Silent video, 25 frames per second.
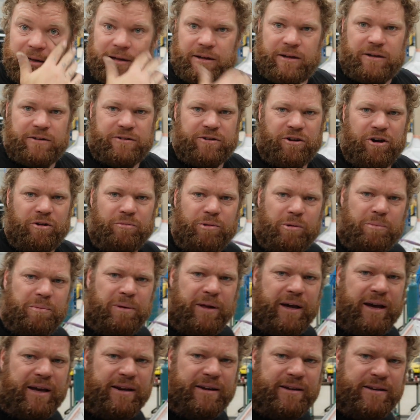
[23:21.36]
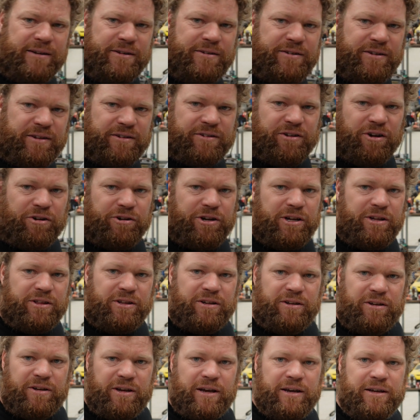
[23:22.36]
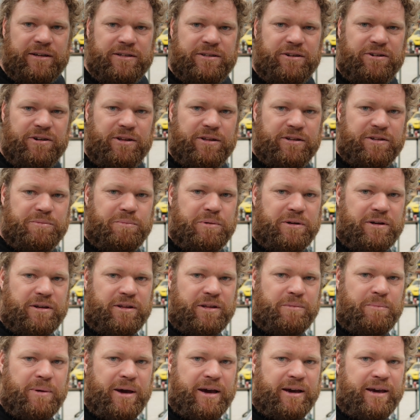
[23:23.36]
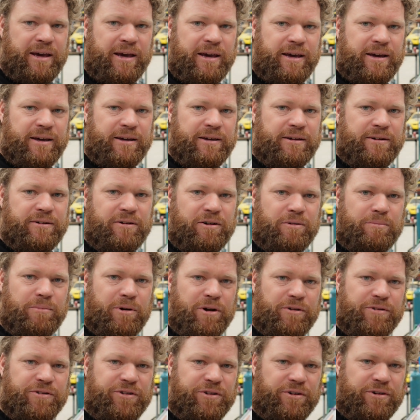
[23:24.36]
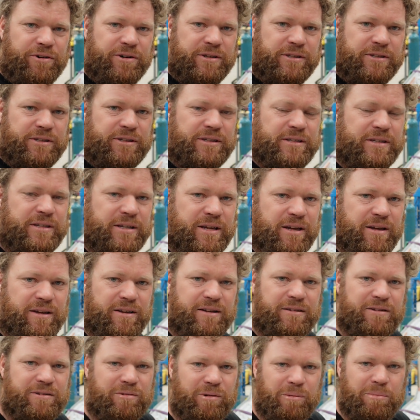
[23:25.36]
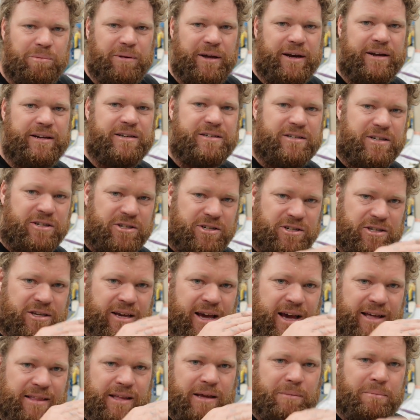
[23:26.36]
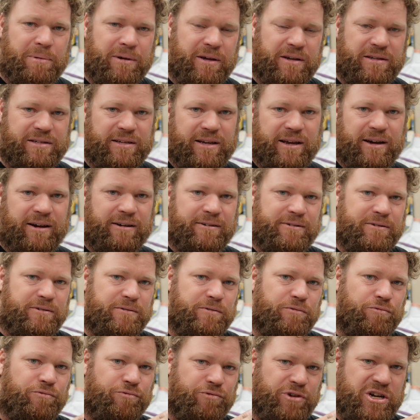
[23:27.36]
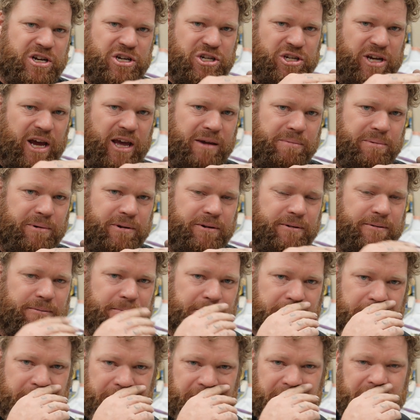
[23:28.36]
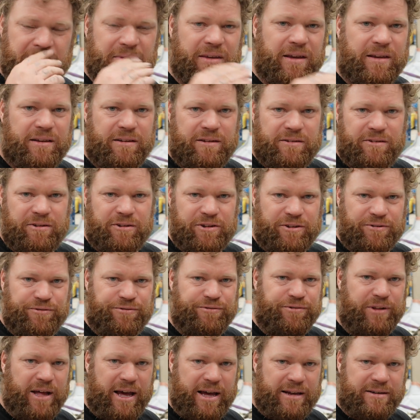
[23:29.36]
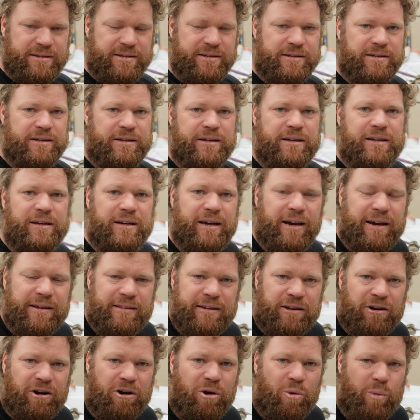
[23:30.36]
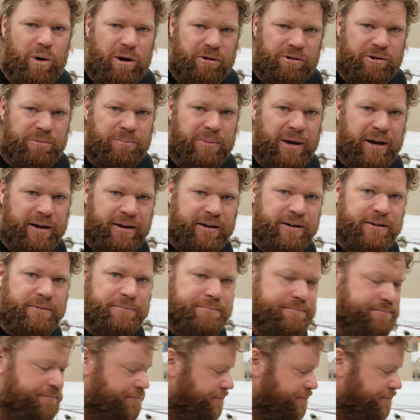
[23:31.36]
So my plan is, it's only this bit at the back here on both sides. So my plan is to just cut that piece out, reshape it so it's flat, and then I'll weld it back in.